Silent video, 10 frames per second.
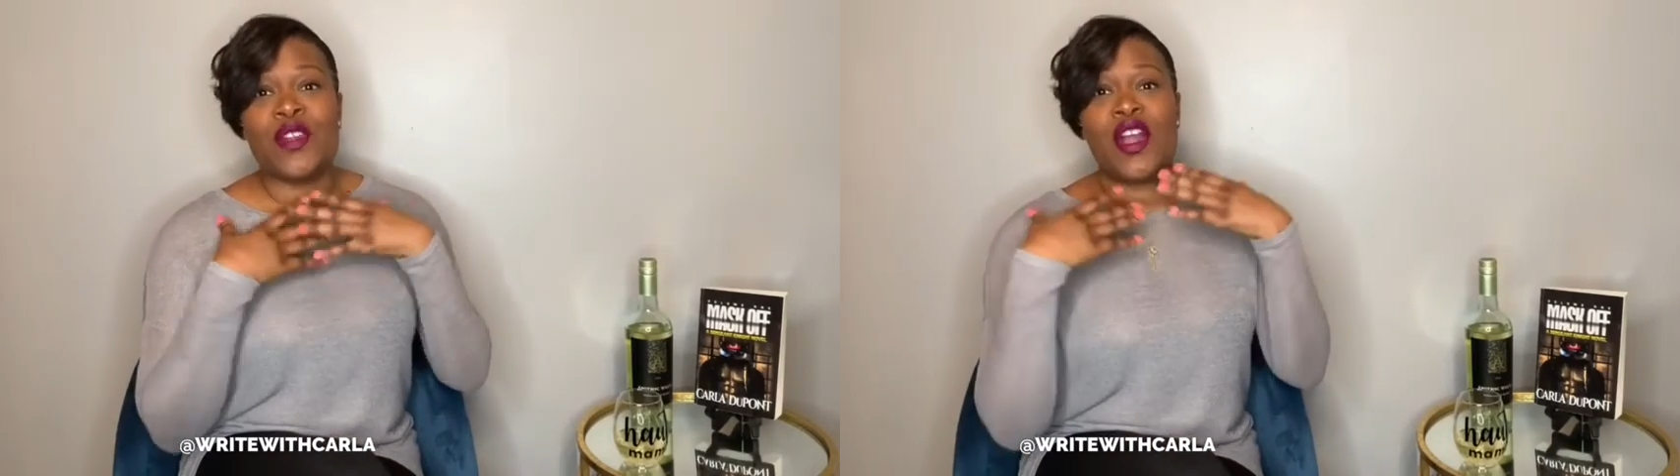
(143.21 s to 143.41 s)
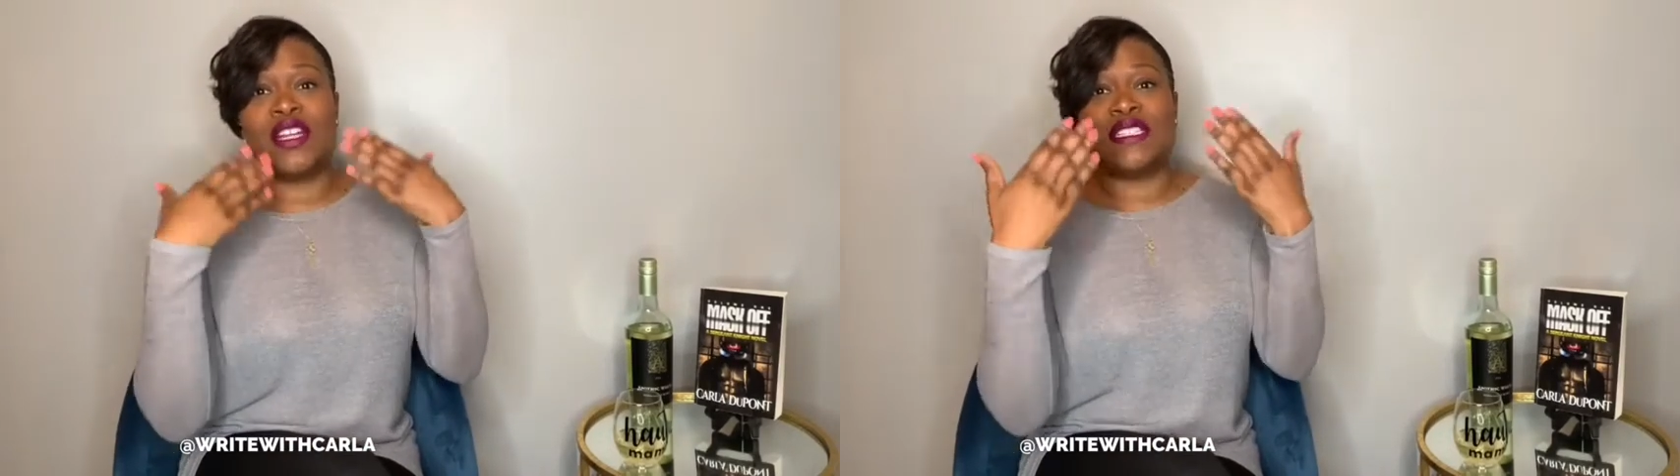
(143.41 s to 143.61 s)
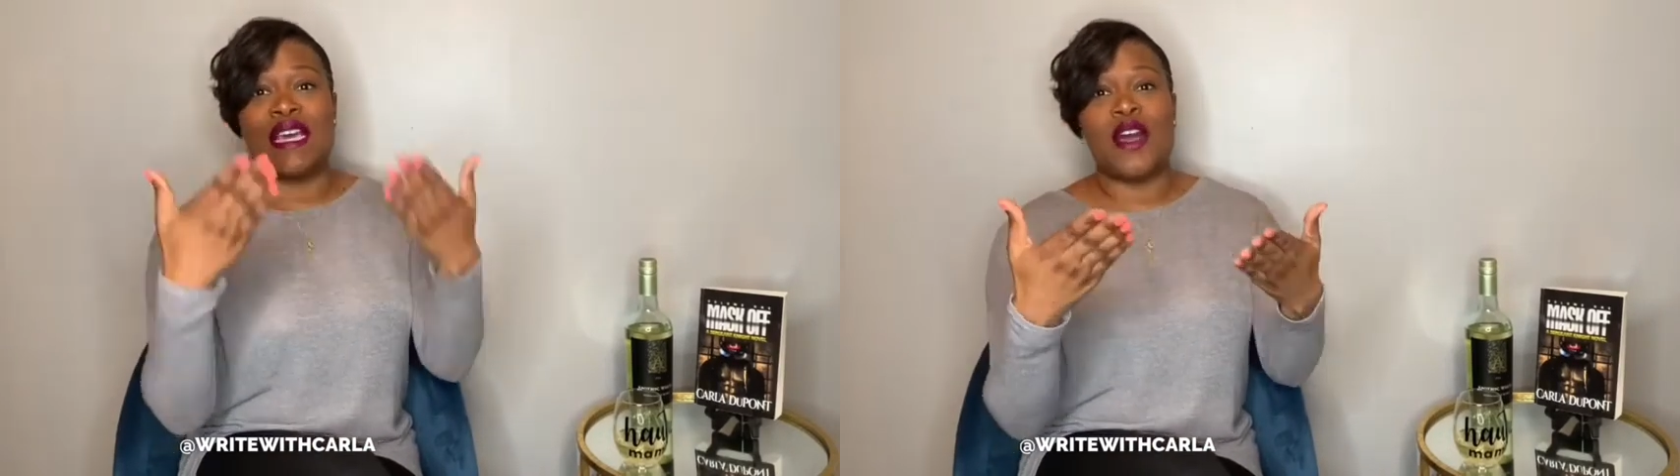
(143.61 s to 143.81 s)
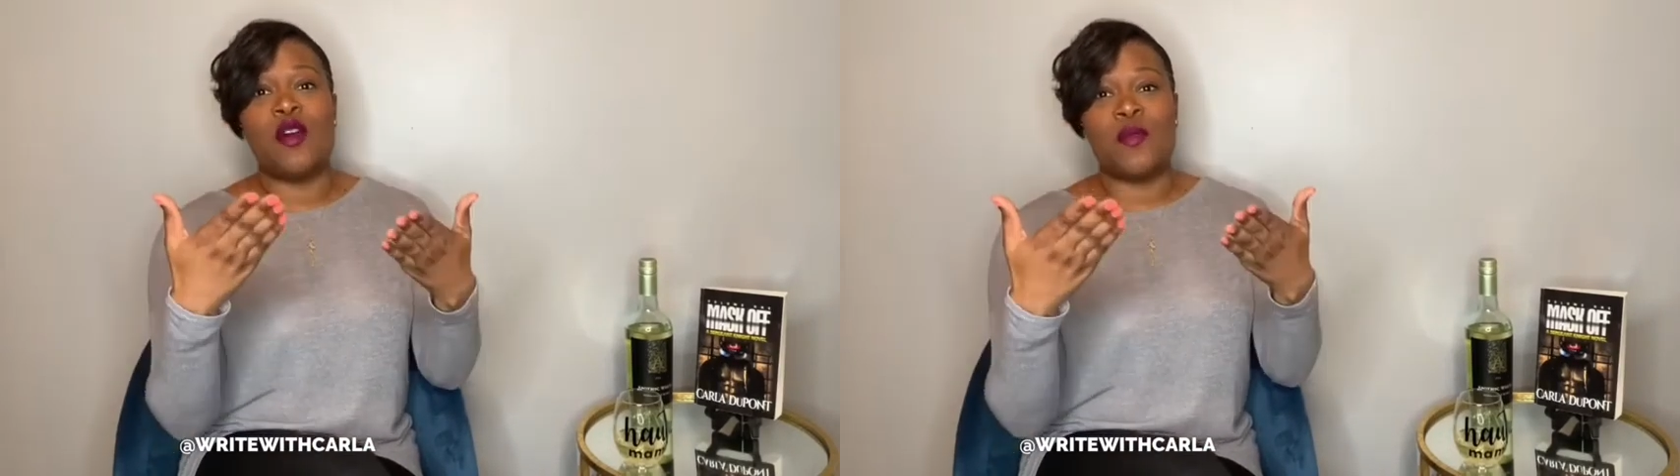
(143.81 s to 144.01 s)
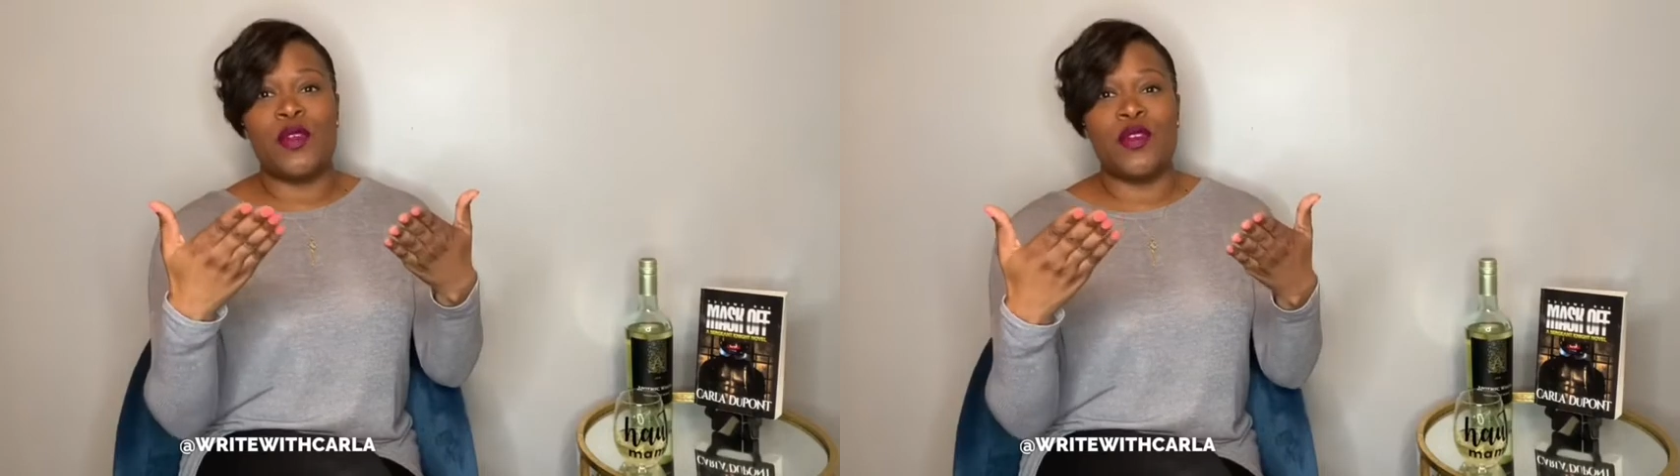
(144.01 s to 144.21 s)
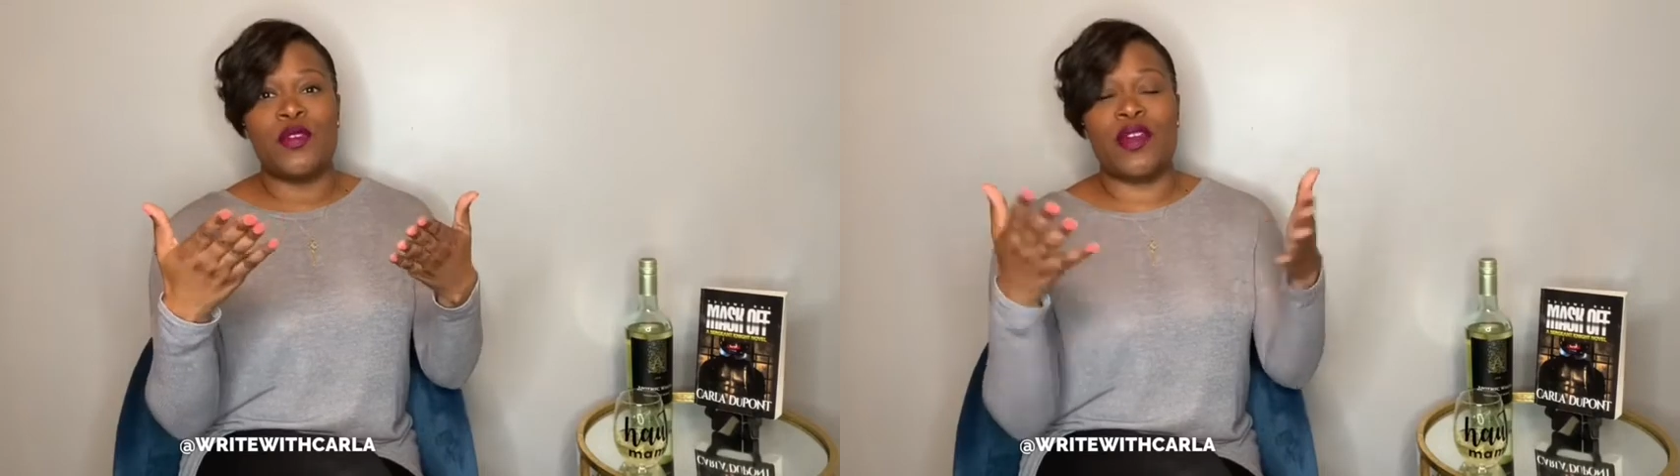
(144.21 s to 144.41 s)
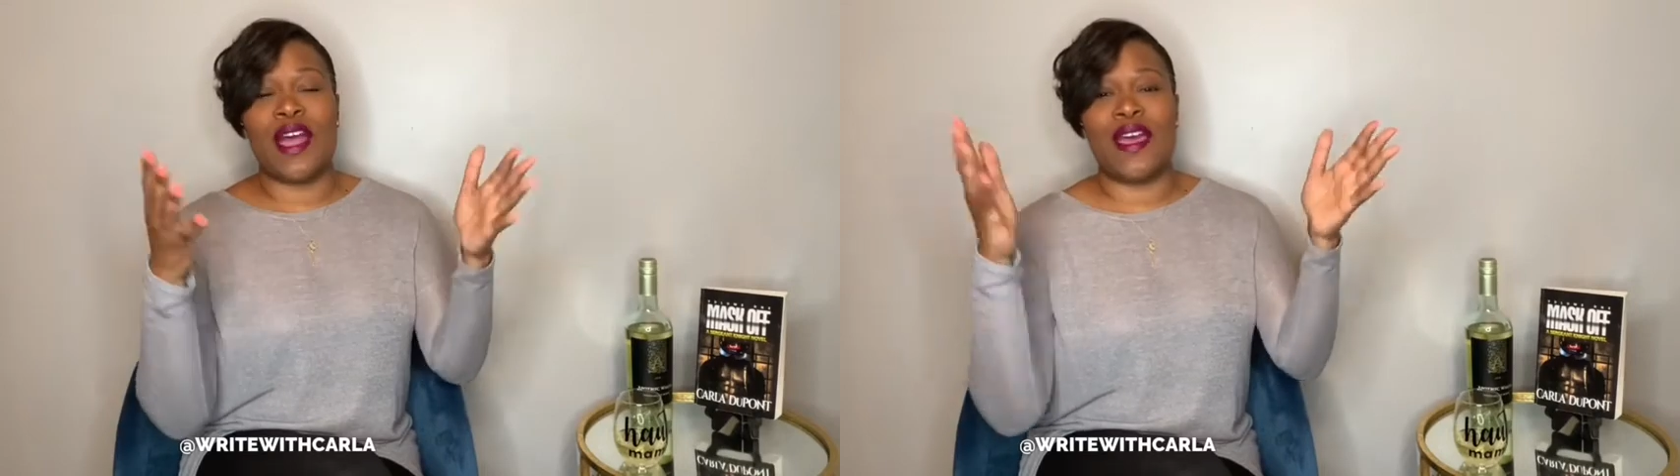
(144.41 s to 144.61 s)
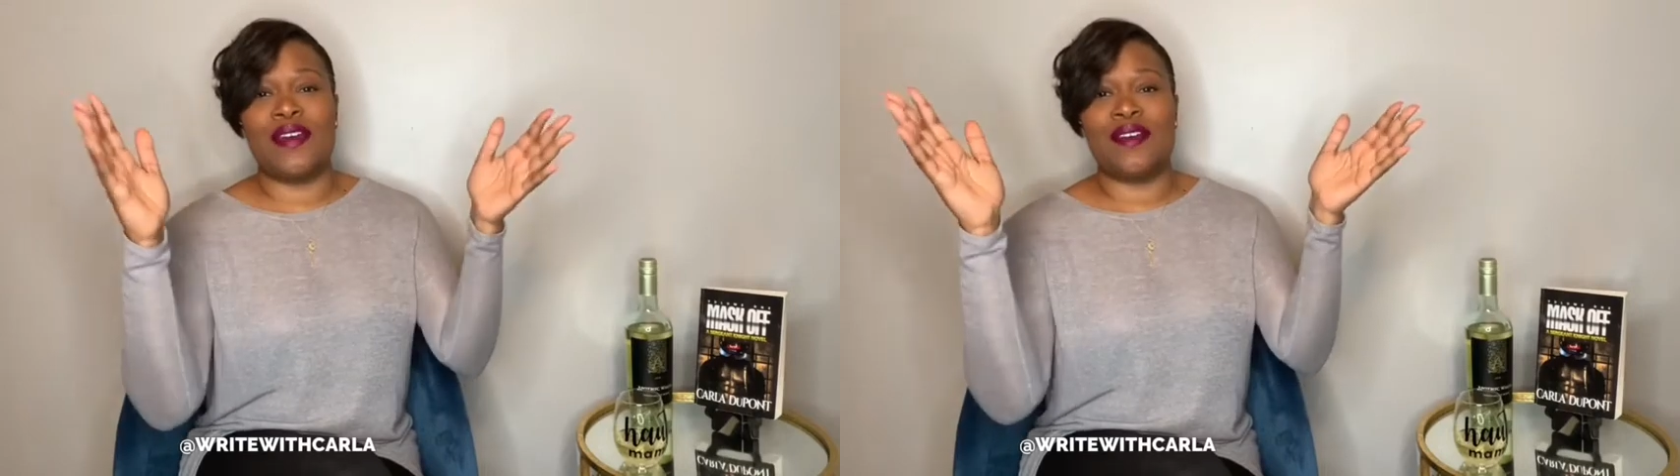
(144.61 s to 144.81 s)
are to help you
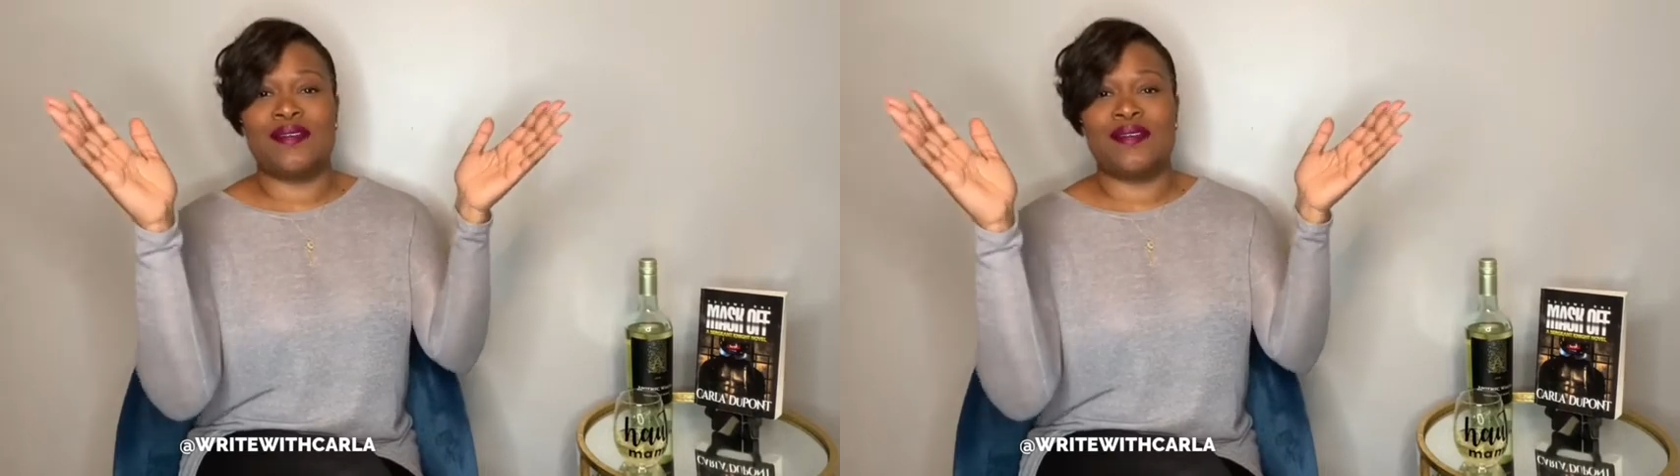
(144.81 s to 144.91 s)
kind of,